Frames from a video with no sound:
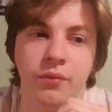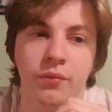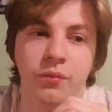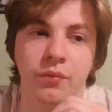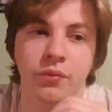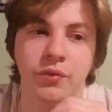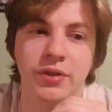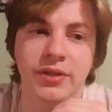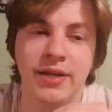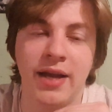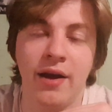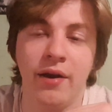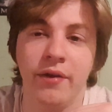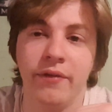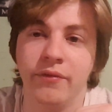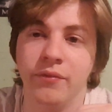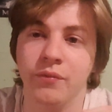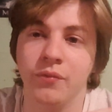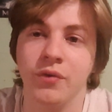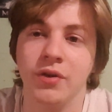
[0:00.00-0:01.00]
was now
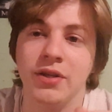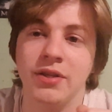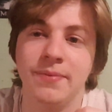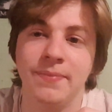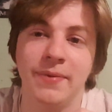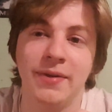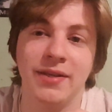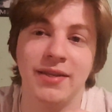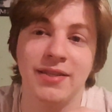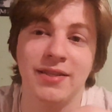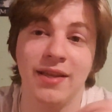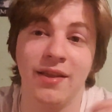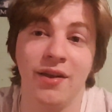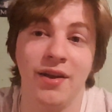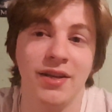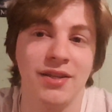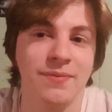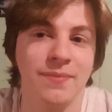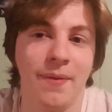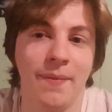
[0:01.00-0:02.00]
even worse because I
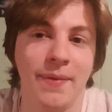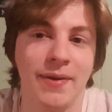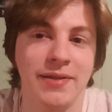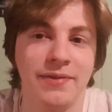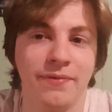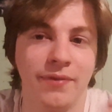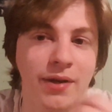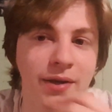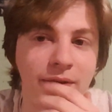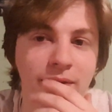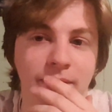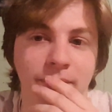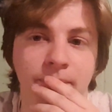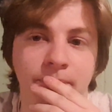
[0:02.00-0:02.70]
lost my best friend.